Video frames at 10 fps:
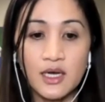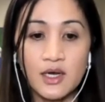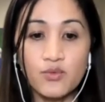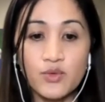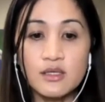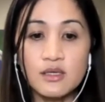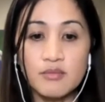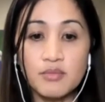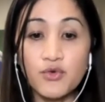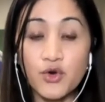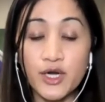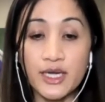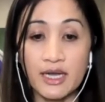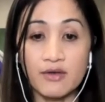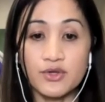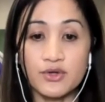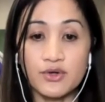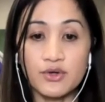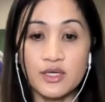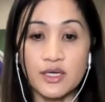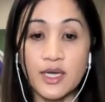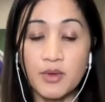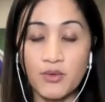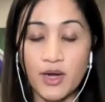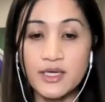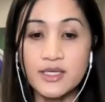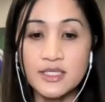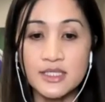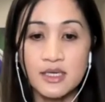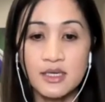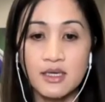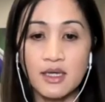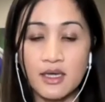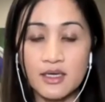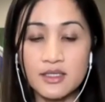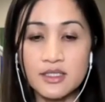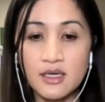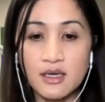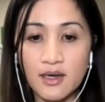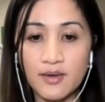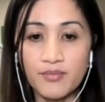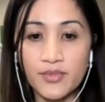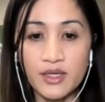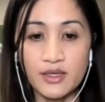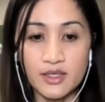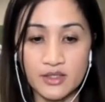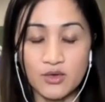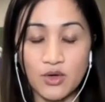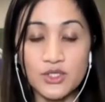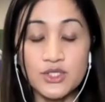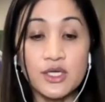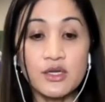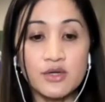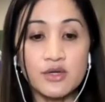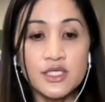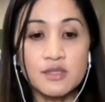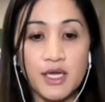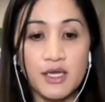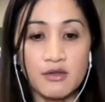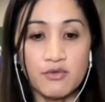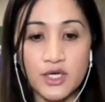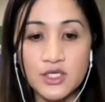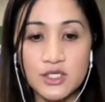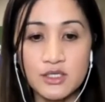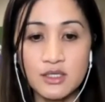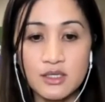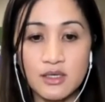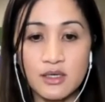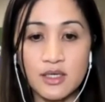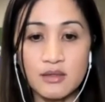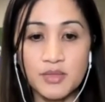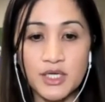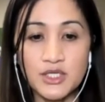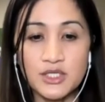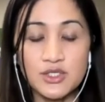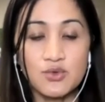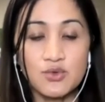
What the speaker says: with before and after MRIs. And it also increased pain and function in patients who